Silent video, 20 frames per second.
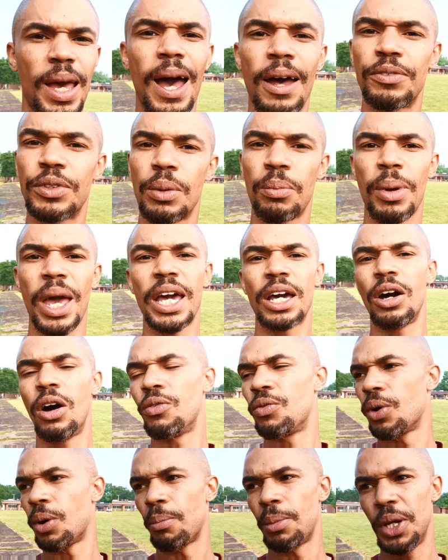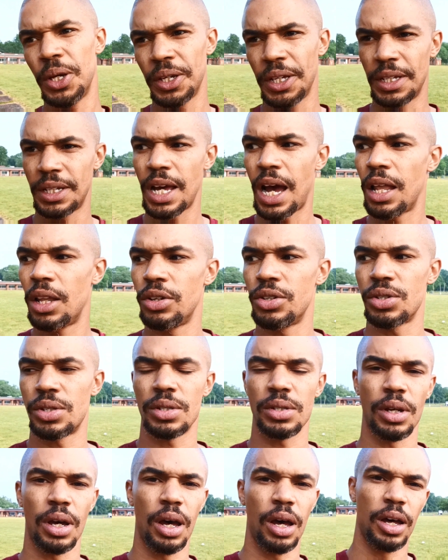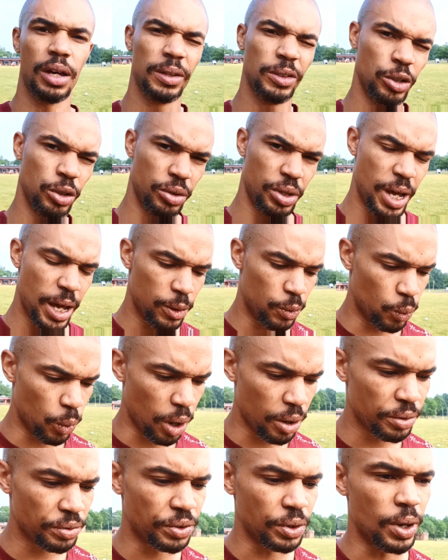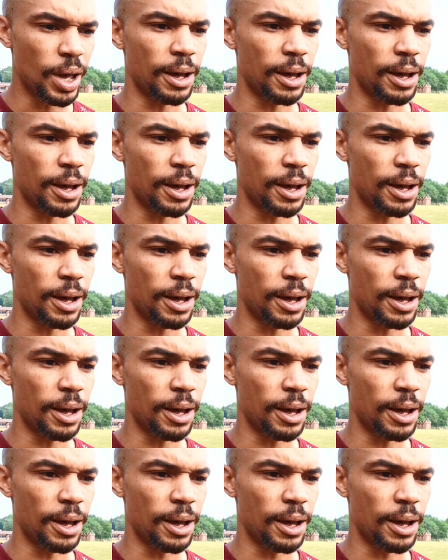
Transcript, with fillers: you have to make over a million dollars uh, your net worth.